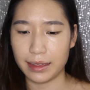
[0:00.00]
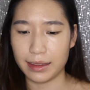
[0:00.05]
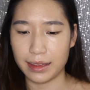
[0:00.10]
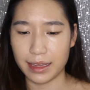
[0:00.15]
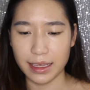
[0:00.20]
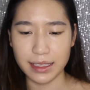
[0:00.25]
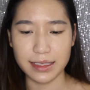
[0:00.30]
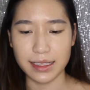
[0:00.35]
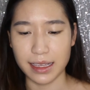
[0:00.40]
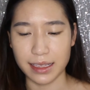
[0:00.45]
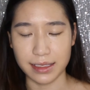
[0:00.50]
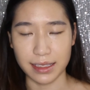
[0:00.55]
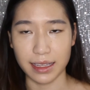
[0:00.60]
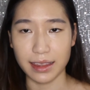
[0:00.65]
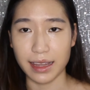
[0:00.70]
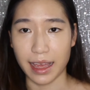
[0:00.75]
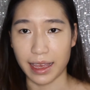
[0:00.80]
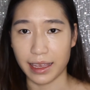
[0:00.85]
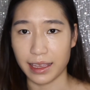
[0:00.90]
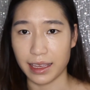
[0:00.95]
This isn't
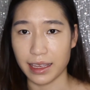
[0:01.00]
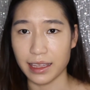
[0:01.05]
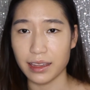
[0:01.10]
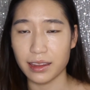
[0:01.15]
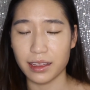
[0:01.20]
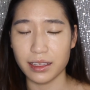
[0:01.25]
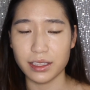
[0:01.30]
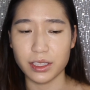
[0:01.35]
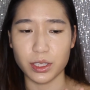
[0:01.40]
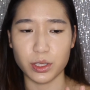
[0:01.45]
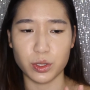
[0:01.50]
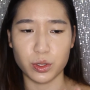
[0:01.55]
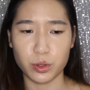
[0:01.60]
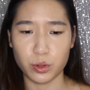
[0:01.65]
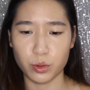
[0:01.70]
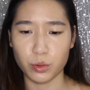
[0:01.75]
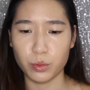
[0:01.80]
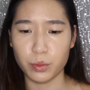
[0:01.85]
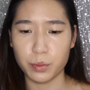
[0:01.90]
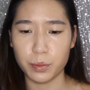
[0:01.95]
like it. This is
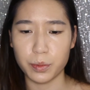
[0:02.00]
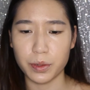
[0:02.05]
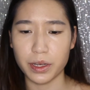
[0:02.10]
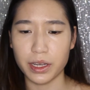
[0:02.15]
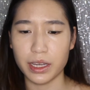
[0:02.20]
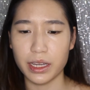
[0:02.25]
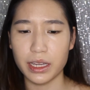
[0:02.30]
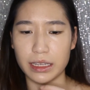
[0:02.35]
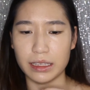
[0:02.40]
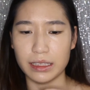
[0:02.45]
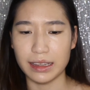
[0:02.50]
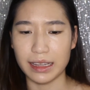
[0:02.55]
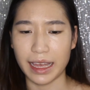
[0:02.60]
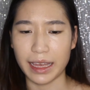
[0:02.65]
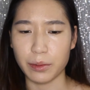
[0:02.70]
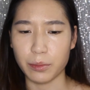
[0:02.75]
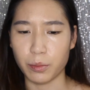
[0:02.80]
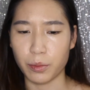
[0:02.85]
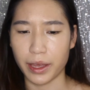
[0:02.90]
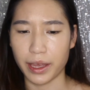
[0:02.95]
super
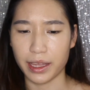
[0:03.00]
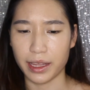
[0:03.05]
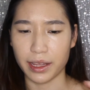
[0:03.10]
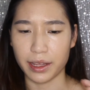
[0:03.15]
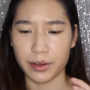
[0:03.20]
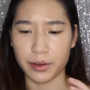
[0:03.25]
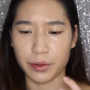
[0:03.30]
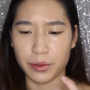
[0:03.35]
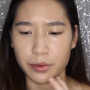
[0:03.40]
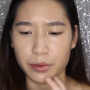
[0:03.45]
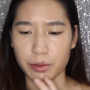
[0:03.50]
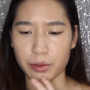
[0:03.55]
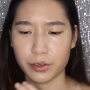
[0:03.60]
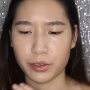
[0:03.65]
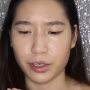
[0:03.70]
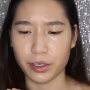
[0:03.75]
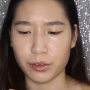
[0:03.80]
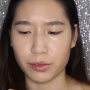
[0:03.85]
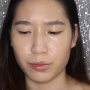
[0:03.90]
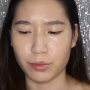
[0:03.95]
lightweight and also
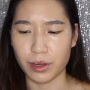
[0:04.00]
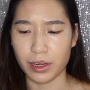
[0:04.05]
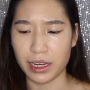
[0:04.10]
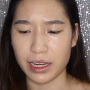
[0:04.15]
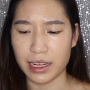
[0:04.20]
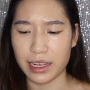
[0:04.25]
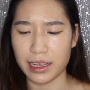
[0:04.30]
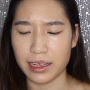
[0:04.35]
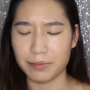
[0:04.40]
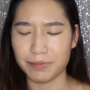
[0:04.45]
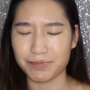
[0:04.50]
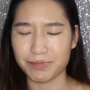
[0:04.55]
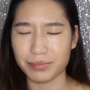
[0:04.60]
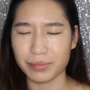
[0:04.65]
just really,